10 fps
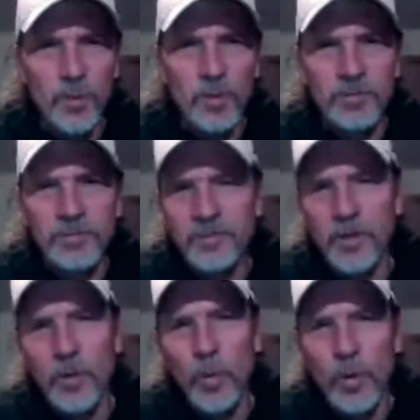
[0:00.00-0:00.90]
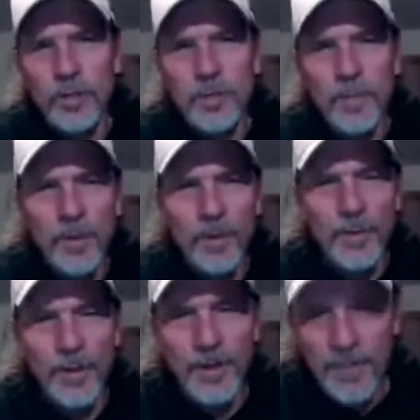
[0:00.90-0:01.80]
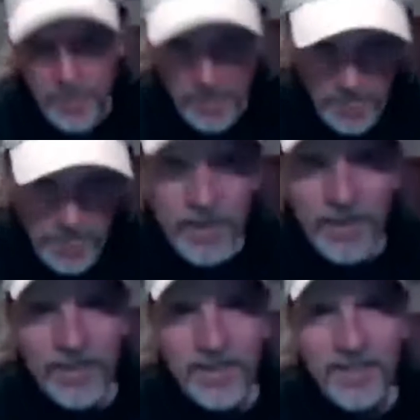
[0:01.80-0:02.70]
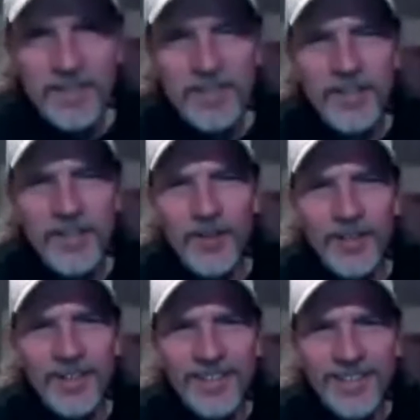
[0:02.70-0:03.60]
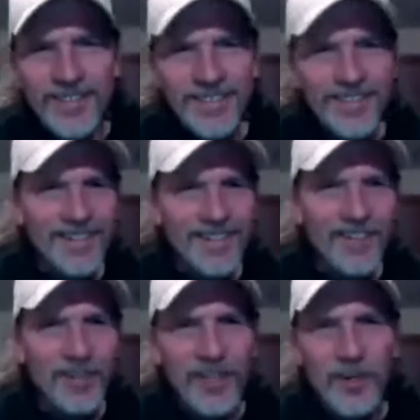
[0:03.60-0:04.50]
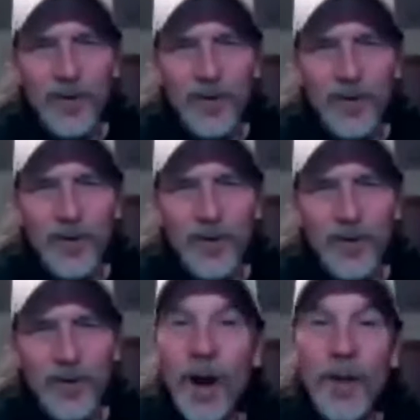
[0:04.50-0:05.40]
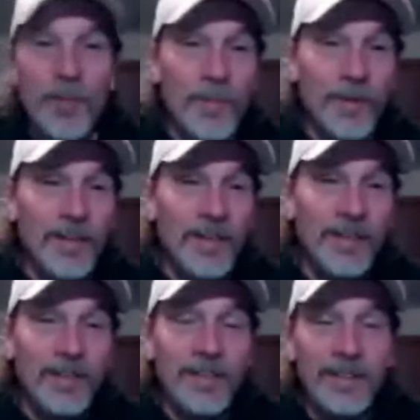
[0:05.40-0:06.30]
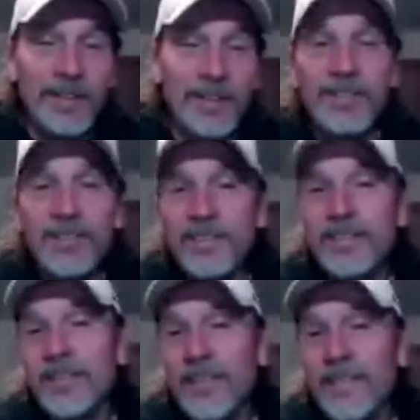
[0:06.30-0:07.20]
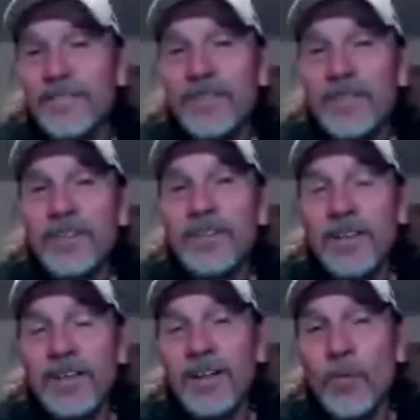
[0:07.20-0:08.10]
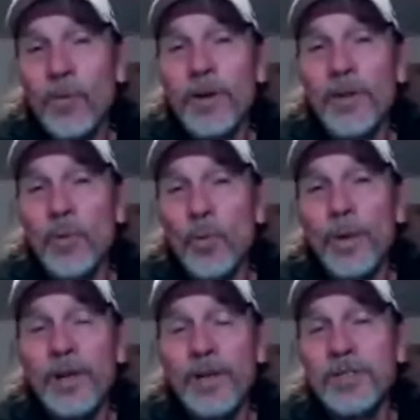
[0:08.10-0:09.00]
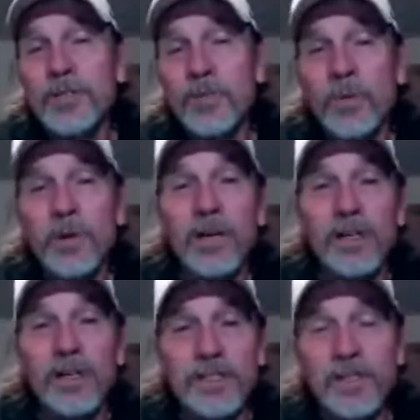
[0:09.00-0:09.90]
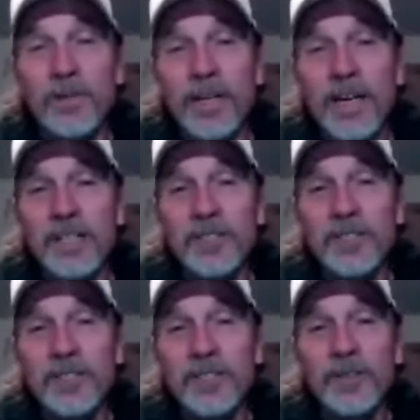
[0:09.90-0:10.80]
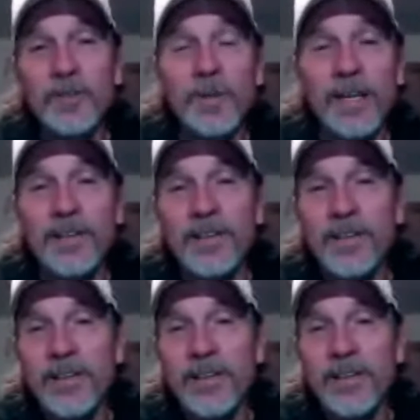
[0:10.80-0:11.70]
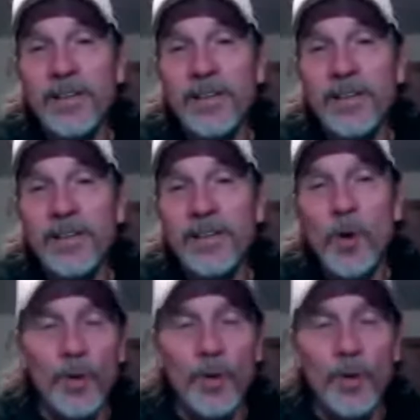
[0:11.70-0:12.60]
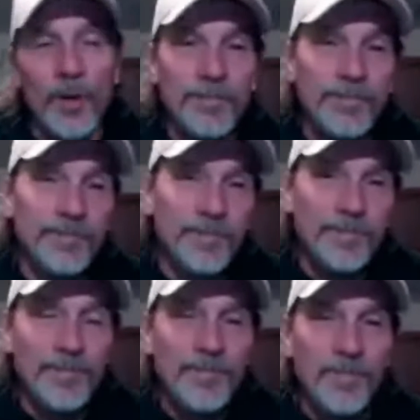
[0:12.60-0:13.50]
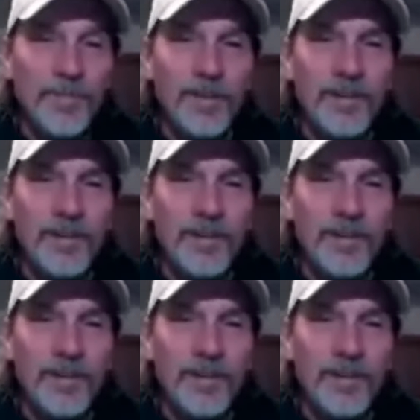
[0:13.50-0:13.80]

virtual awards program. So, and the indoor is probably one of the weirdest ones that we actually ran the program.